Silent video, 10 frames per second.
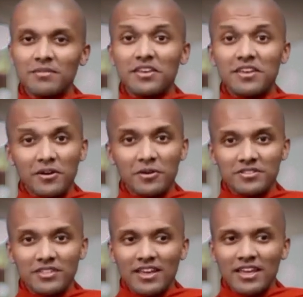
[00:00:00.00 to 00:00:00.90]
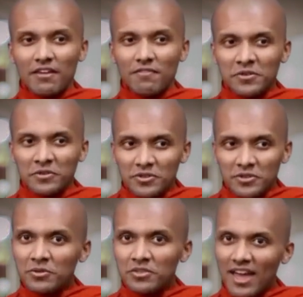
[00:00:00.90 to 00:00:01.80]
Because if you
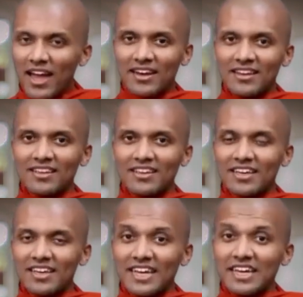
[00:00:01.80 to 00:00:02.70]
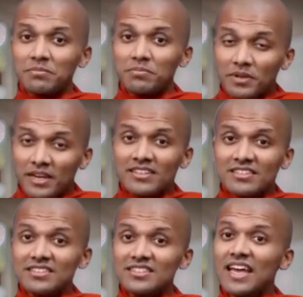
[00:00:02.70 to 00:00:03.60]
do that, it
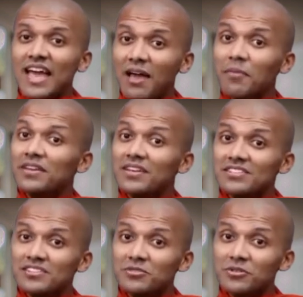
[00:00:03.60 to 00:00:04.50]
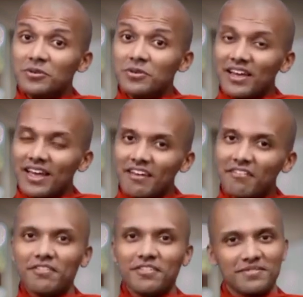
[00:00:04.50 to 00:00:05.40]
brings the happiness to your life.